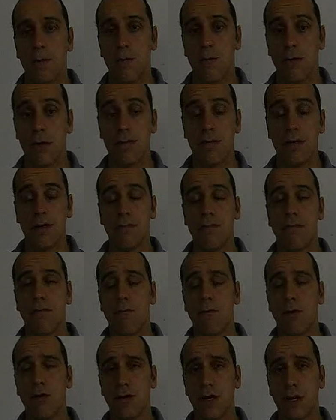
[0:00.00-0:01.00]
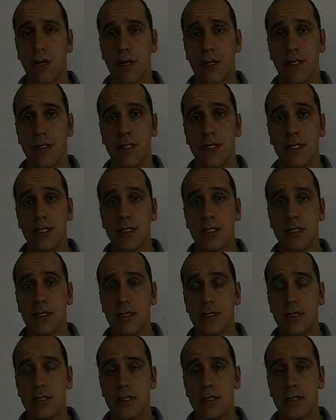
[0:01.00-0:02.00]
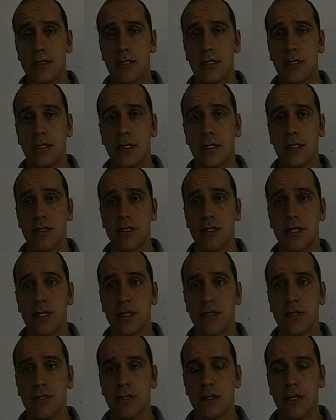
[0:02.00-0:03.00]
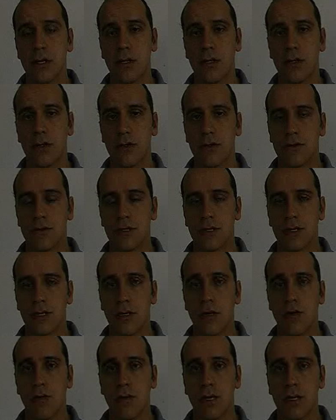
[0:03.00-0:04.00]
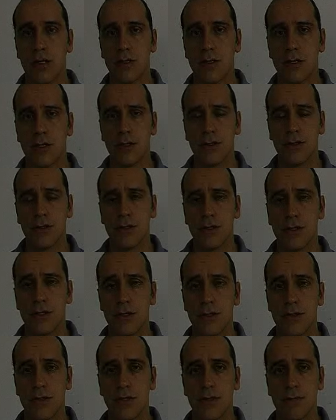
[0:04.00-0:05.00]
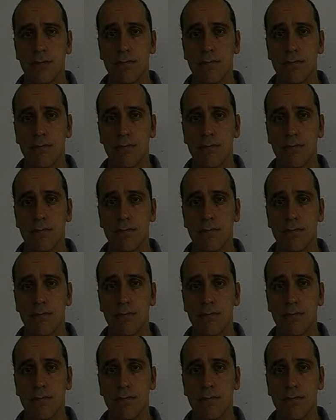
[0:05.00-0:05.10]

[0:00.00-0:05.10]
We've been working in Italy since 1996 on globalization issues,